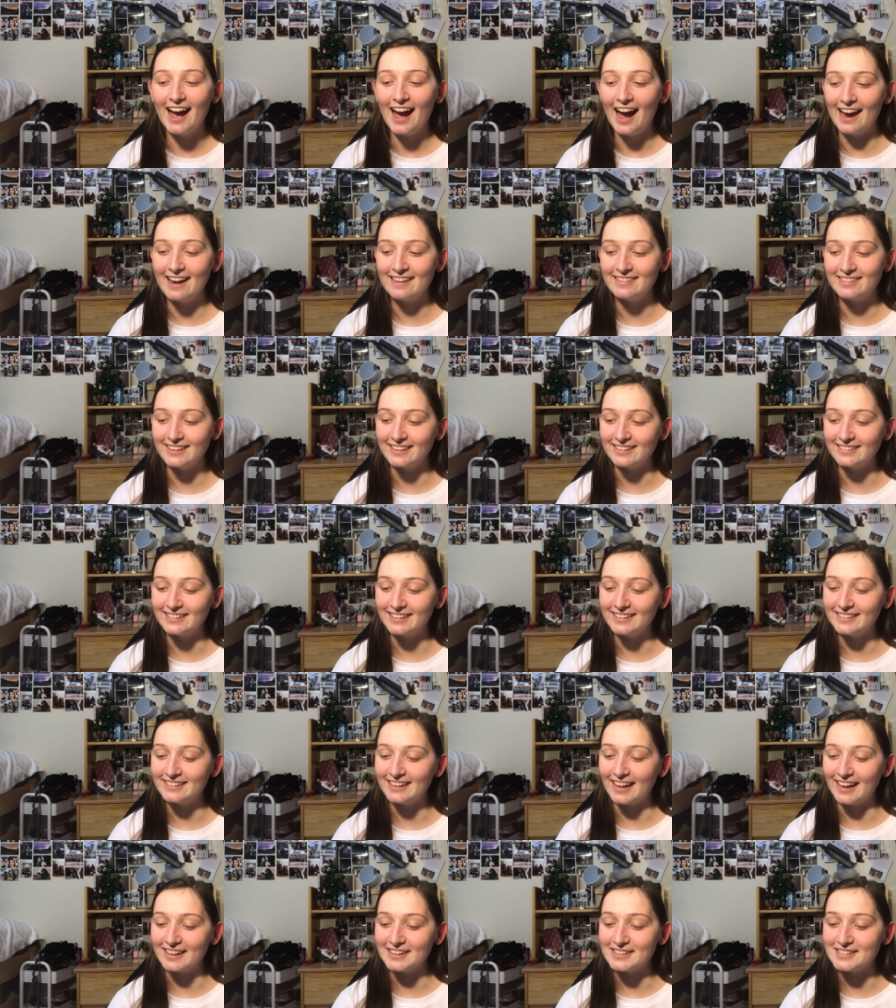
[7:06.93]
I think
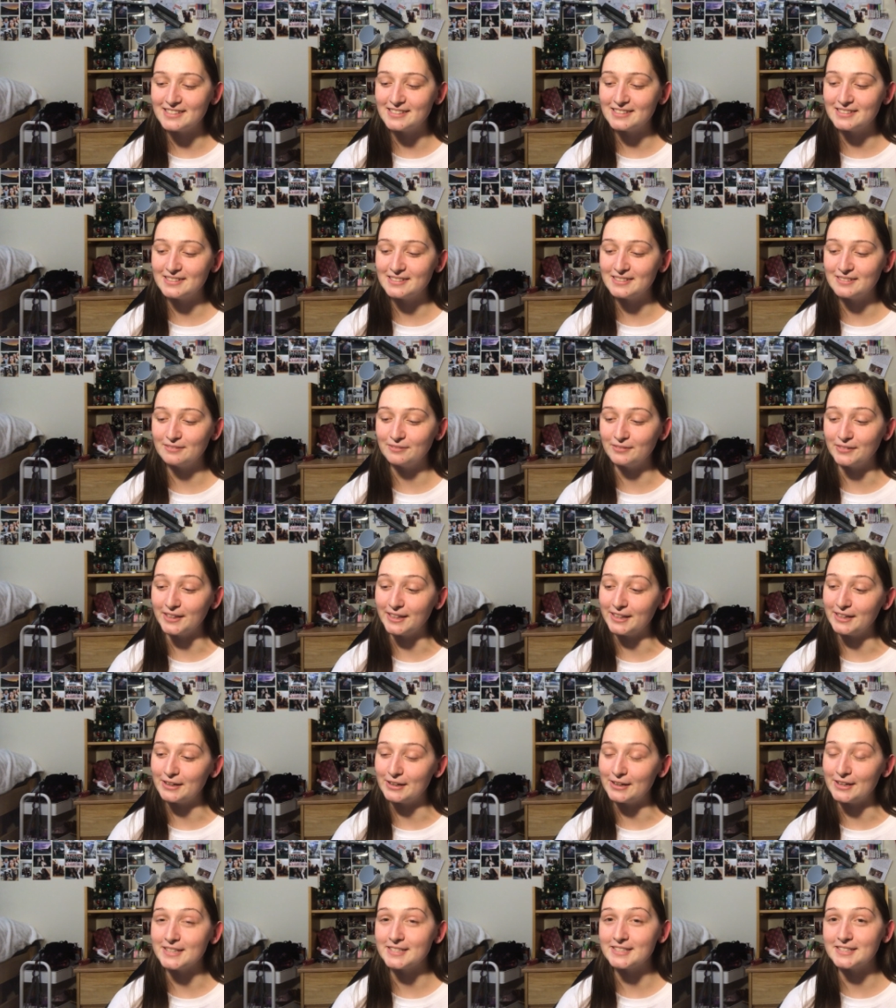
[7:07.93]
that that's really
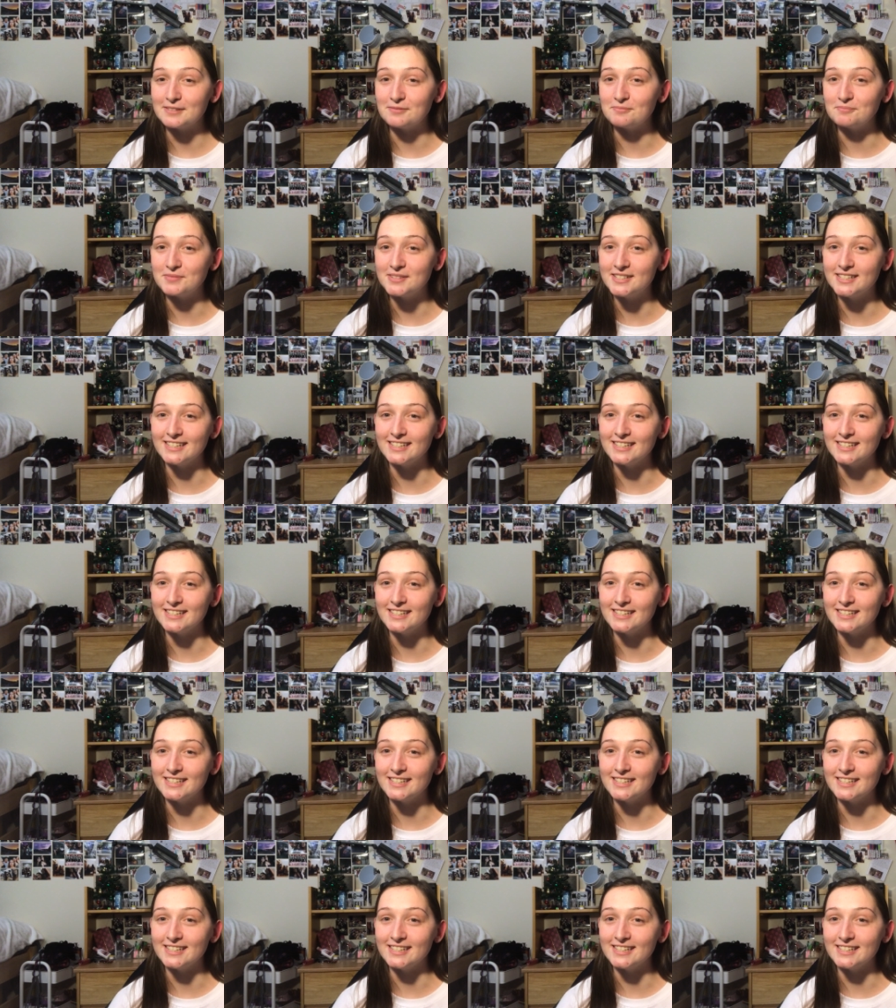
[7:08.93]
awesome